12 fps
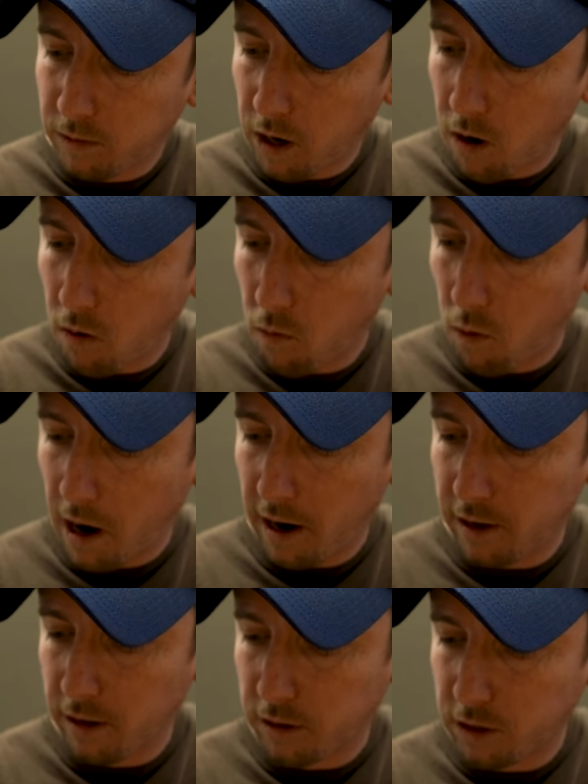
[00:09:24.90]
know
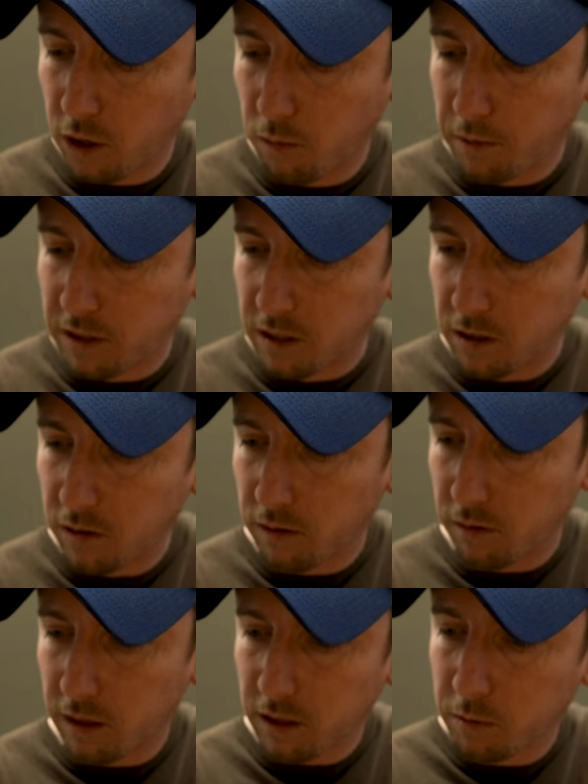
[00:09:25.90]
why their scope isn't
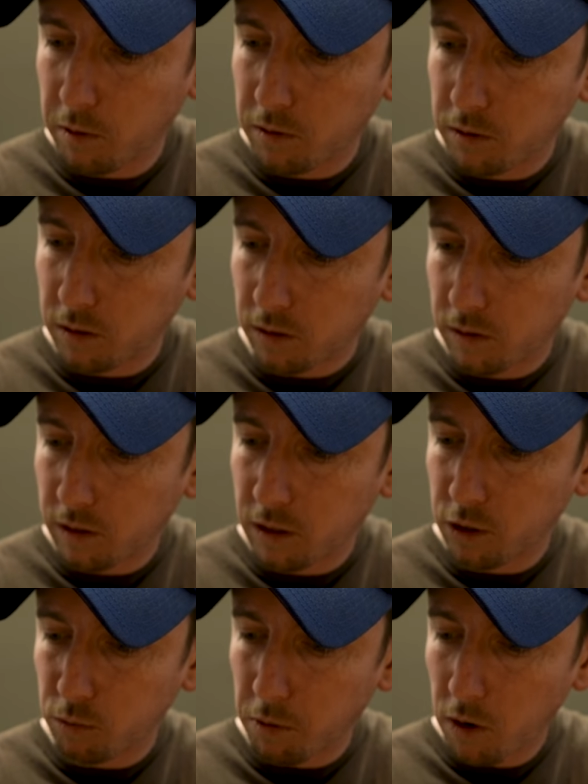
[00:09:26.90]
doing what it's supposed to
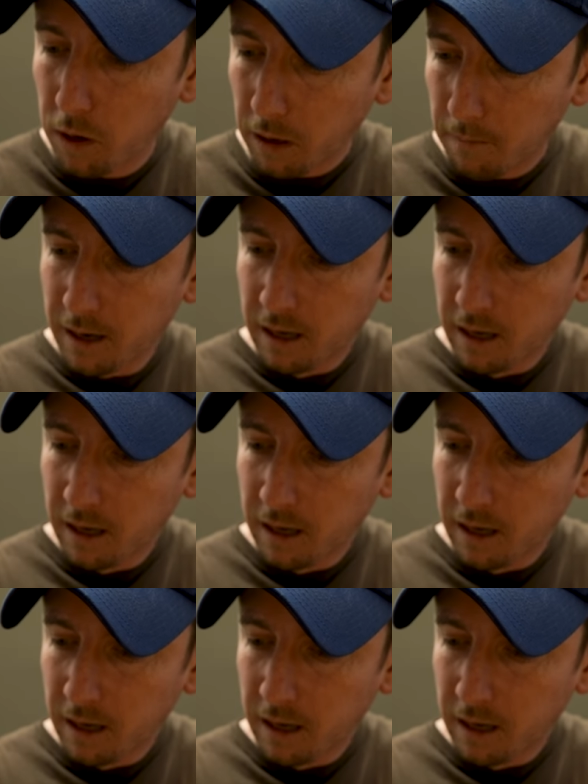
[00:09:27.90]
because you broke it.